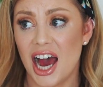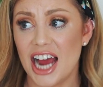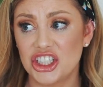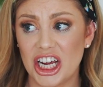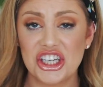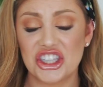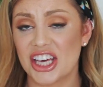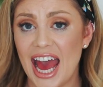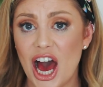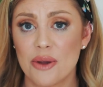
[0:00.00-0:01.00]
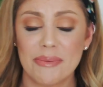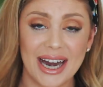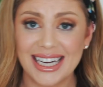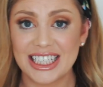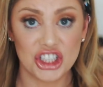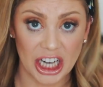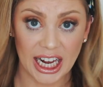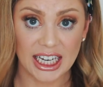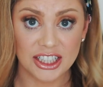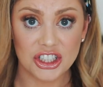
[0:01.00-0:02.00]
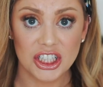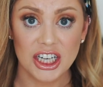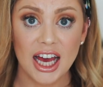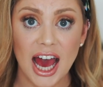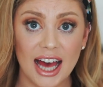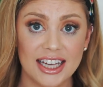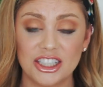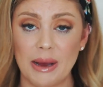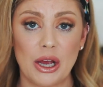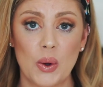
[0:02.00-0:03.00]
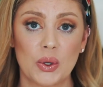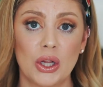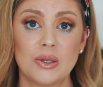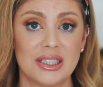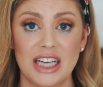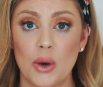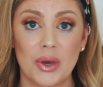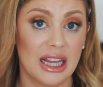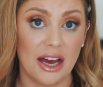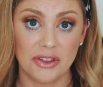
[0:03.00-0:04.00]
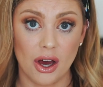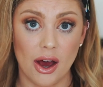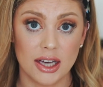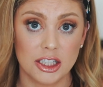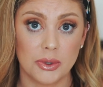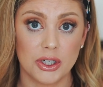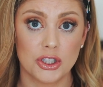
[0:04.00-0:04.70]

I changed the gown, but I didn't change into my own clothes until we left the hospital.